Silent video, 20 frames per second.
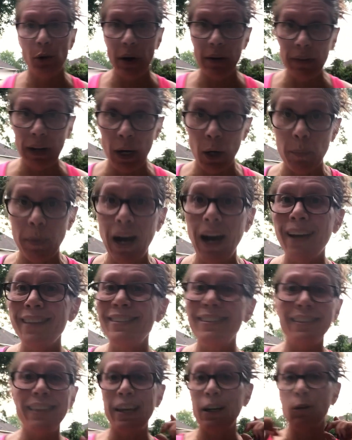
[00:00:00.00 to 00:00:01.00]
have
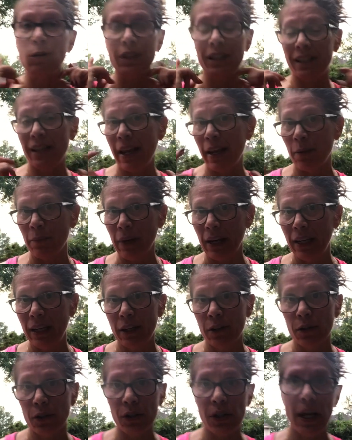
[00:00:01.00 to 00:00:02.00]
AirPods. They don't stay in my
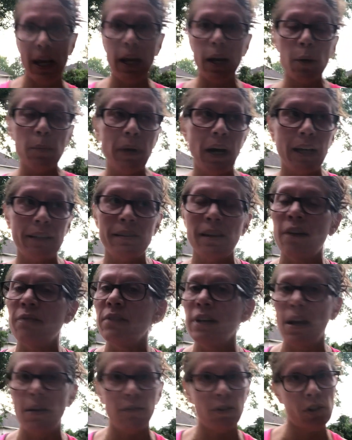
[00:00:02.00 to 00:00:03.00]
ears. AirPods have
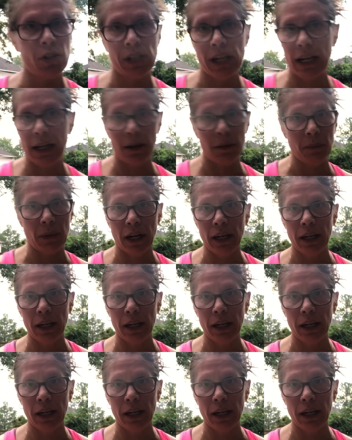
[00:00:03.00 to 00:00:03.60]
never stayed in my